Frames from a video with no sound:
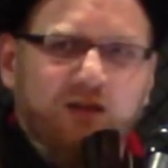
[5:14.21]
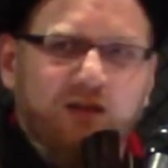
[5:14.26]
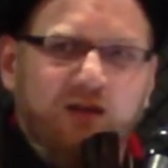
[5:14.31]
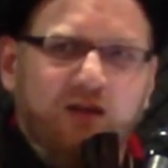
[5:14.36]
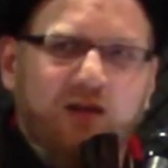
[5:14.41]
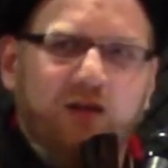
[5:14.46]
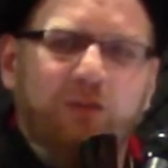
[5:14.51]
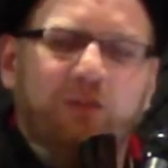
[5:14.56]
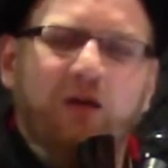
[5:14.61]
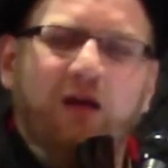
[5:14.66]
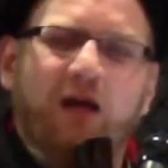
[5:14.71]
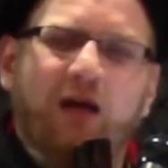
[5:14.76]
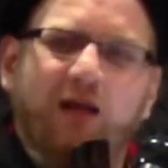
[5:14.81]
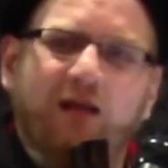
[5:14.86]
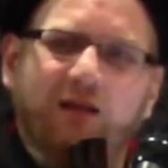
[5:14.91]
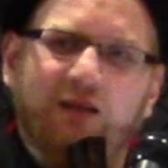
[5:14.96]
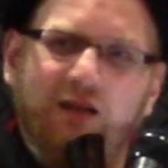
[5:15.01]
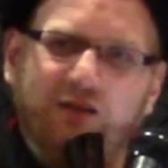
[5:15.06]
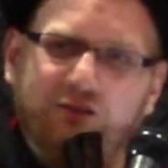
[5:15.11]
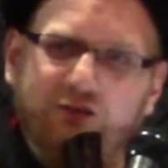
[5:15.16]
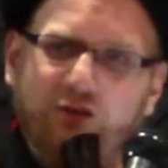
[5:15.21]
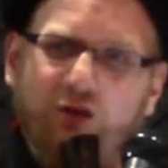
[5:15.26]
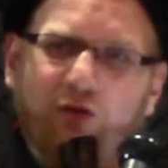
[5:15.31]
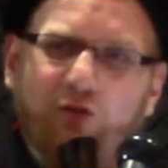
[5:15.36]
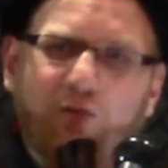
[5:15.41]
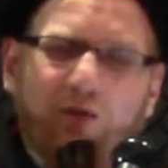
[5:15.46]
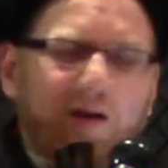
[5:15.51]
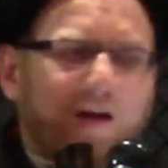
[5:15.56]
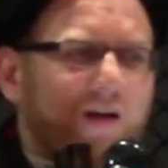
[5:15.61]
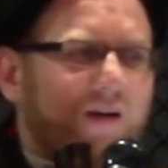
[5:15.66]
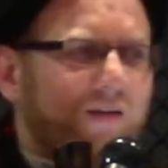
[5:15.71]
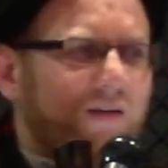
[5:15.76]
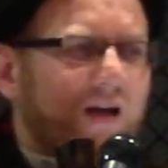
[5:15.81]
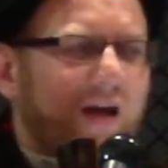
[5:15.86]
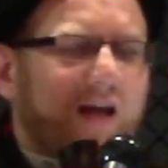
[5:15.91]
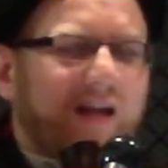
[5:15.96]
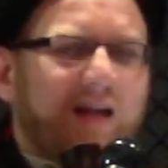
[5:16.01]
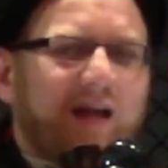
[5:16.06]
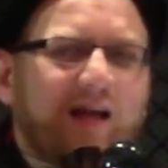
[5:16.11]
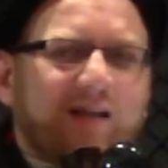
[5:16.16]
and does tawbah
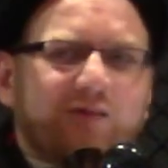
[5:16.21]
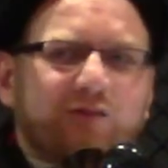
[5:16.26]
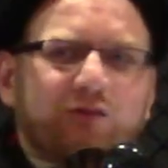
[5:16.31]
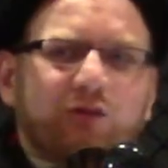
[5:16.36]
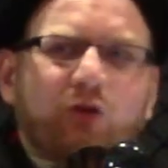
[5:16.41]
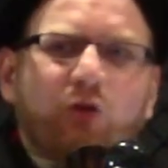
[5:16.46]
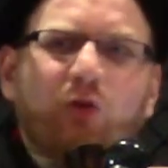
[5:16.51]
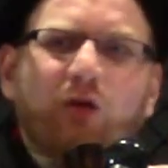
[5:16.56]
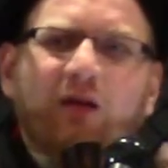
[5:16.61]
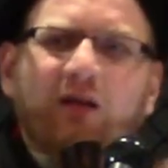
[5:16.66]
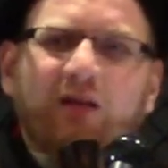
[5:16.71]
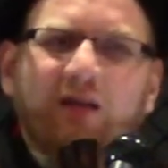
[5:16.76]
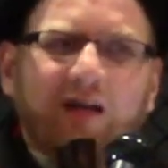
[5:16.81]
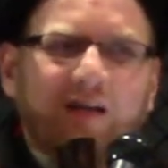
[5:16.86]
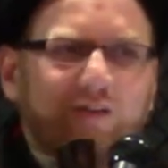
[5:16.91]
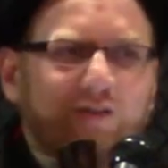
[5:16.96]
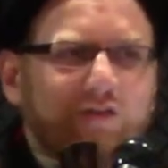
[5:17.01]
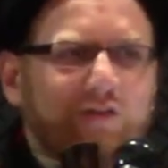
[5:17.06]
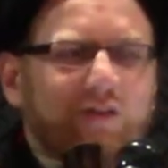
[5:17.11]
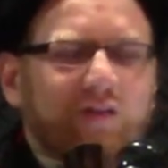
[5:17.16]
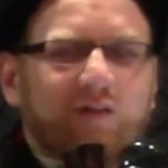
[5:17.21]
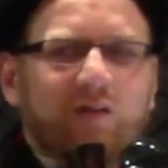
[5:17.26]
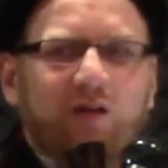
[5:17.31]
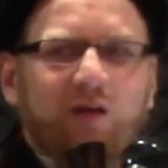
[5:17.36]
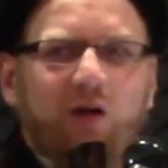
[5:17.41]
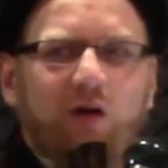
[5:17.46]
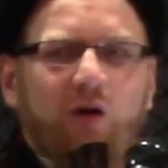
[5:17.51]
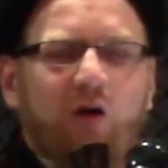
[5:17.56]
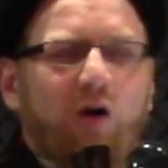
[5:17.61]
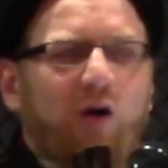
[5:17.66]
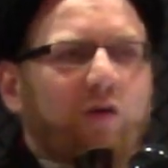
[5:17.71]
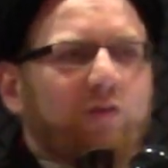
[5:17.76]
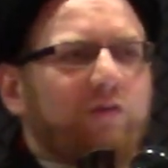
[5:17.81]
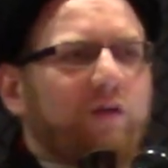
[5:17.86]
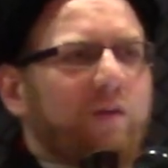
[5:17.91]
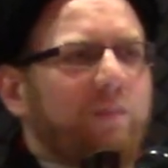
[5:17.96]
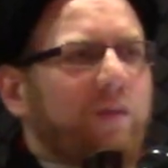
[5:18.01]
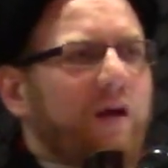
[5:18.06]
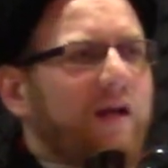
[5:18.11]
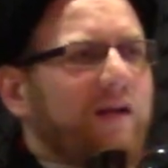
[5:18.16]
and has no intention
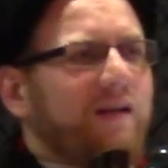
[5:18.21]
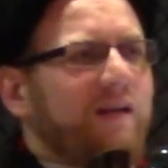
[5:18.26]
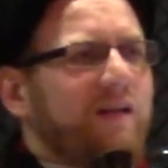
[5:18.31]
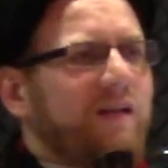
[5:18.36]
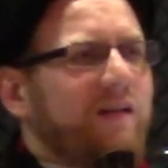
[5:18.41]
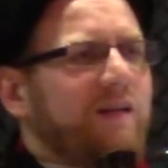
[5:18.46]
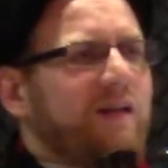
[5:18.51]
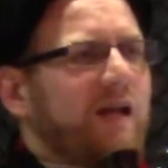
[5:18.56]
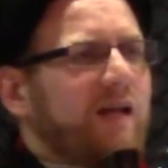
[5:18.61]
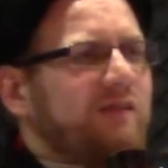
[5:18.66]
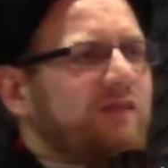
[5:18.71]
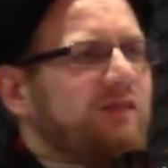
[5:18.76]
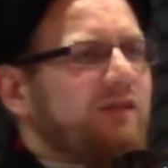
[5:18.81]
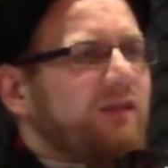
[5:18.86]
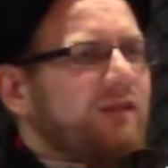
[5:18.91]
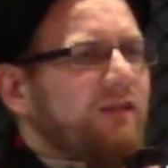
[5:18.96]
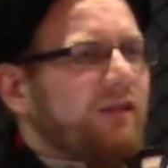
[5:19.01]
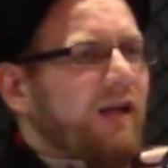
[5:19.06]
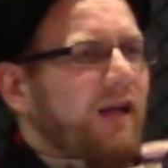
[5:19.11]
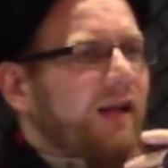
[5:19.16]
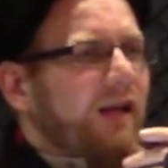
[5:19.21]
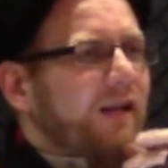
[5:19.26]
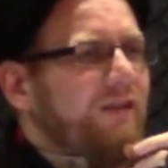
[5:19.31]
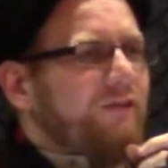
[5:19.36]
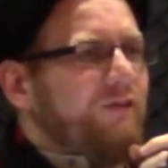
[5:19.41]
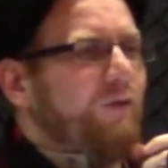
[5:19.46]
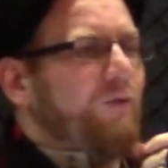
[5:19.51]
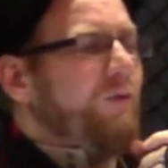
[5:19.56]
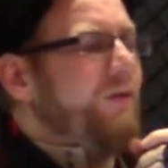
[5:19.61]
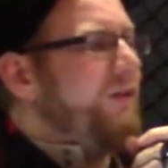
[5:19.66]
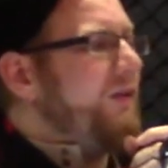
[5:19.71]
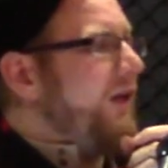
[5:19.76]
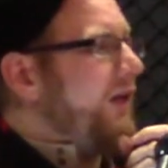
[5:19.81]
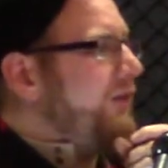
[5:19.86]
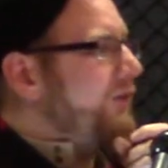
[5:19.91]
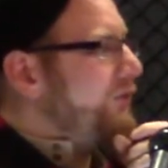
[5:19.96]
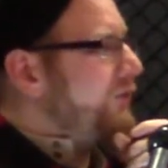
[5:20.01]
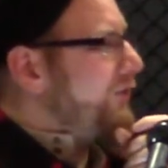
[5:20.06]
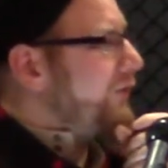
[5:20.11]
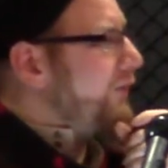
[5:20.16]
of abandoning that sin, and has no
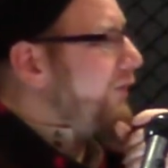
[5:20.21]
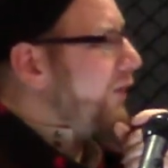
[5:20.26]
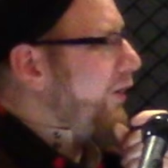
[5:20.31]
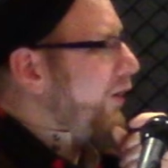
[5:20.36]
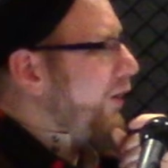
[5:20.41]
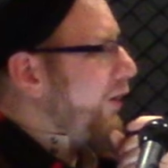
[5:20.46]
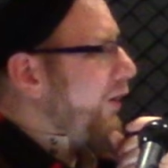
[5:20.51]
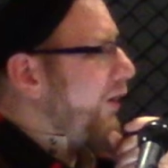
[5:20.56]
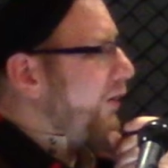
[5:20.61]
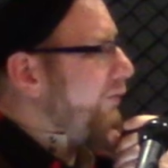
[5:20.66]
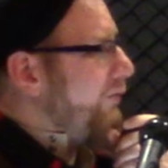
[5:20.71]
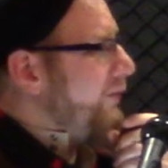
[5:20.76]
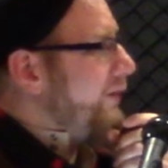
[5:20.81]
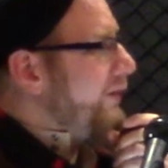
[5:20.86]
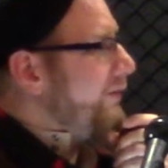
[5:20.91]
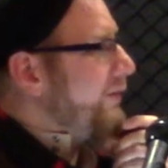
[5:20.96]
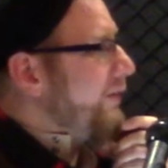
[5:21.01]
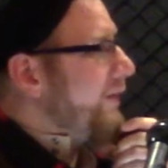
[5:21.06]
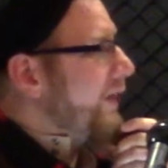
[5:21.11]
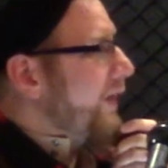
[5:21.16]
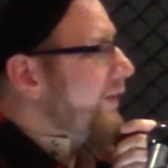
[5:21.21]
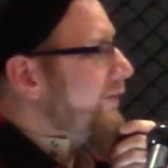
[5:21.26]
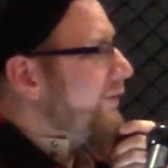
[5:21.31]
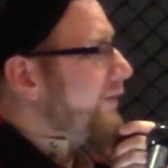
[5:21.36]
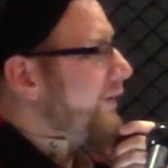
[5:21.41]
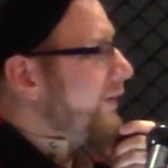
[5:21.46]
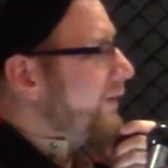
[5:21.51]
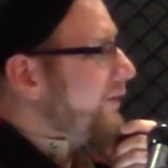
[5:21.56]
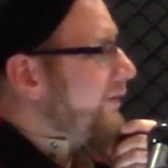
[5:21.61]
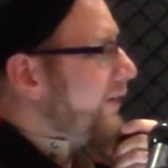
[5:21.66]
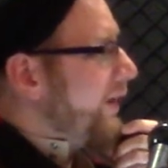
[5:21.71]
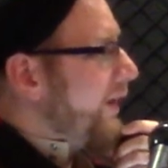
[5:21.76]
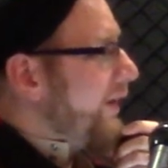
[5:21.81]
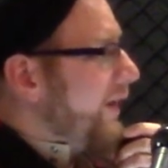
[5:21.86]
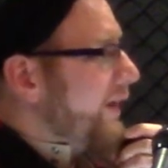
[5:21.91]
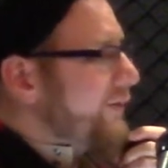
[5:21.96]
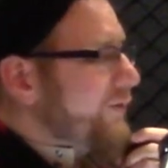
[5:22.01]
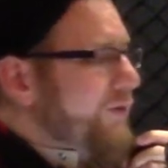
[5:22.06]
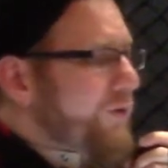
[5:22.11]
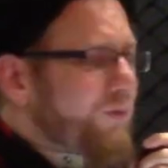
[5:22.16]
intention of leaving that sin, and
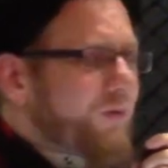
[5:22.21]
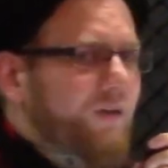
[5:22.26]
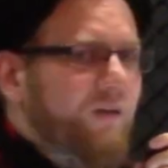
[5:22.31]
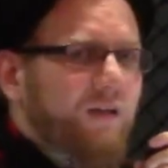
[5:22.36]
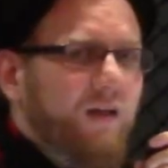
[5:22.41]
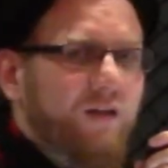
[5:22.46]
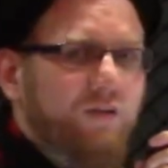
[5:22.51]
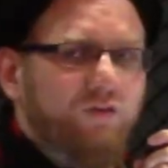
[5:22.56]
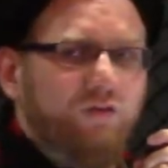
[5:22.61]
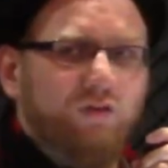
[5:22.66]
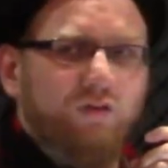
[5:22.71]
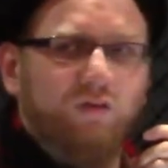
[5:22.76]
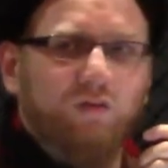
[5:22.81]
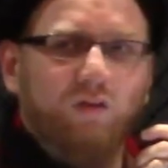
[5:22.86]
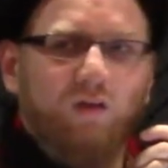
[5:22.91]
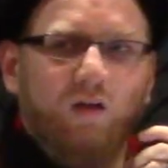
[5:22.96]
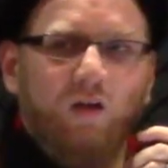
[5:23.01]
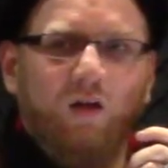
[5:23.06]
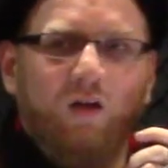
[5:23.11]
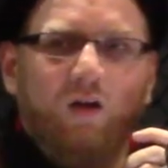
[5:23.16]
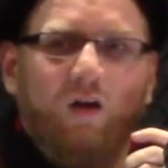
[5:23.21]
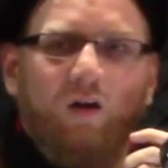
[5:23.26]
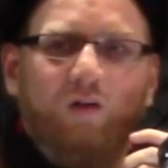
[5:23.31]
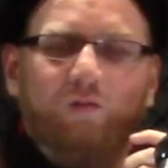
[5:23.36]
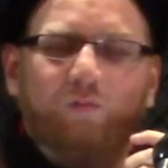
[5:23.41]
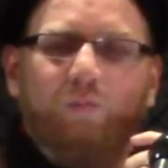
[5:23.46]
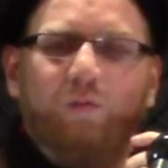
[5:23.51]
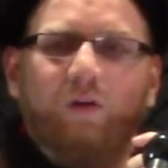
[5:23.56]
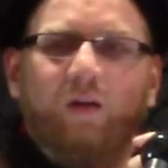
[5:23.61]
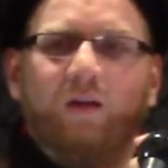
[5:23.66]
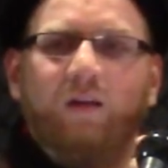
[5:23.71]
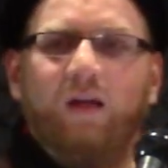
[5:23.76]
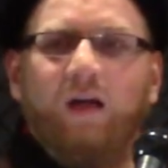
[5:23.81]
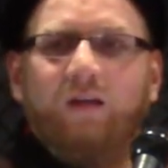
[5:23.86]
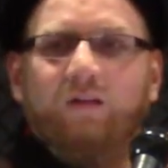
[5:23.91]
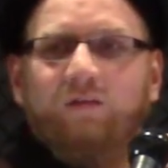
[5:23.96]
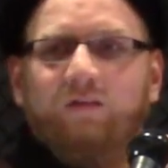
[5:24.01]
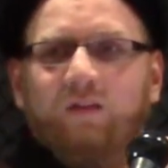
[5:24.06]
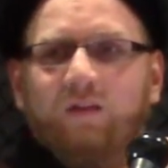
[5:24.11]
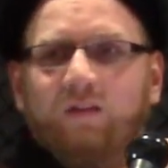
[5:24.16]
has no intention of putting
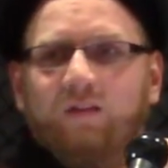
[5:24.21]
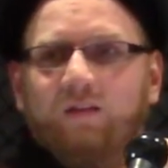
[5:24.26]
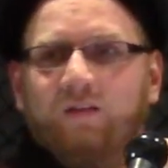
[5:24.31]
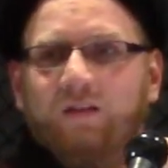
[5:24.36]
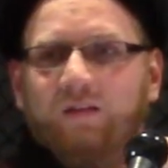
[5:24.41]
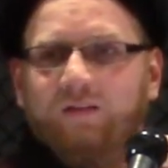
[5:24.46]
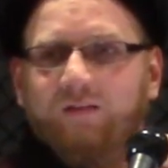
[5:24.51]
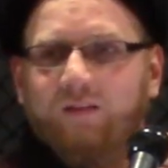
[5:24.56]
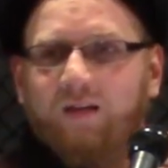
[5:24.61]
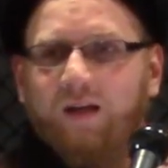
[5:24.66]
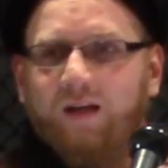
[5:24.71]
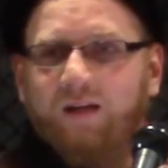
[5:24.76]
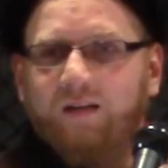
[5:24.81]
that sin aside.